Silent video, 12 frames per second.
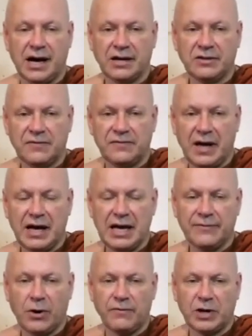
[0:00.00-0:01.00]
either
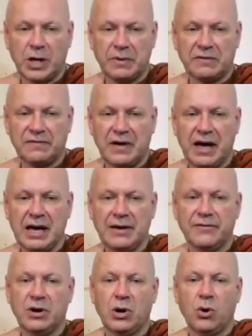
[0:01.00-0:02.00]
5, overcoming
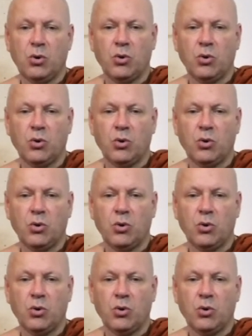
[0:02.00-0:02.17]
5,